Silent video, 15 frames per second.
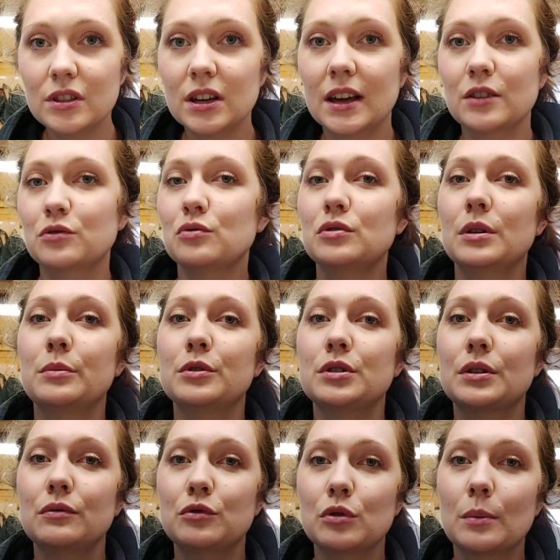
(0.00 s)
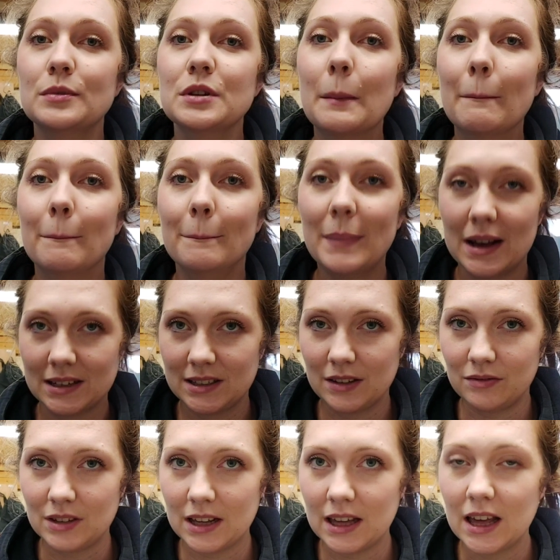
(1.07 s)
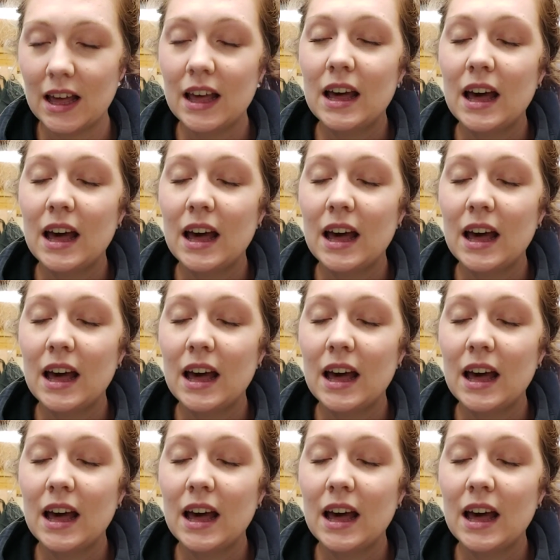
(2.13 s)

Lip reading: the kestrel numbers have dropped massively.